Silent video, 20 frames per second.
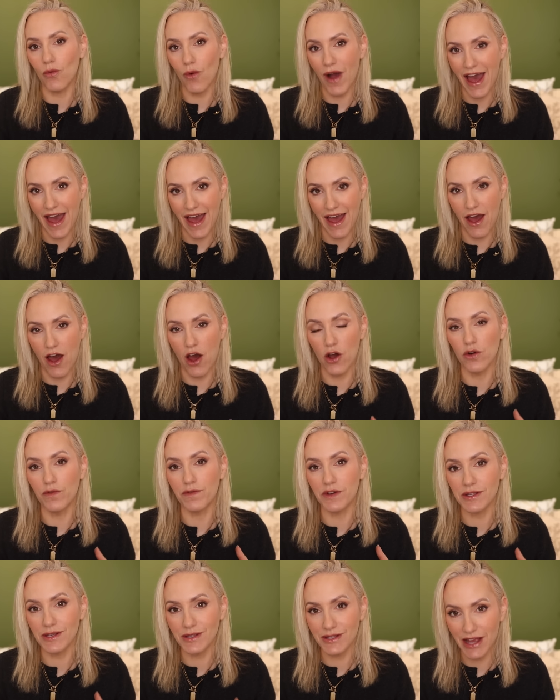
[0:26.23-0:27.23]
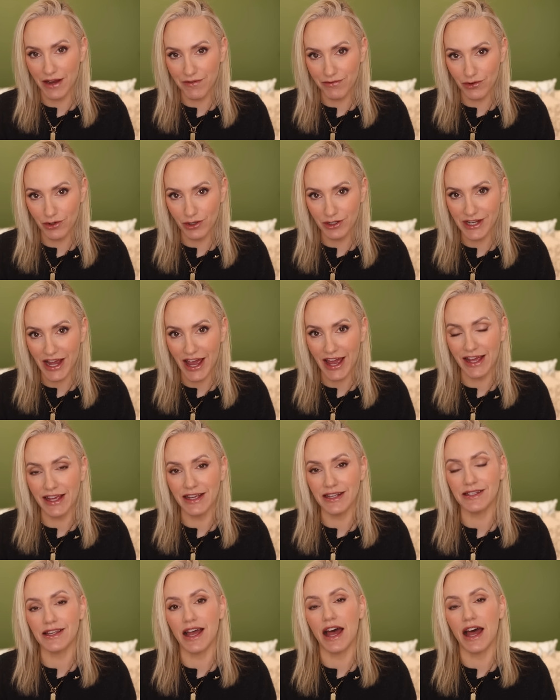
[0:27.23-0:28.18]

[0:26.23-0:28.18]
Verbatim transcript: wear over several days.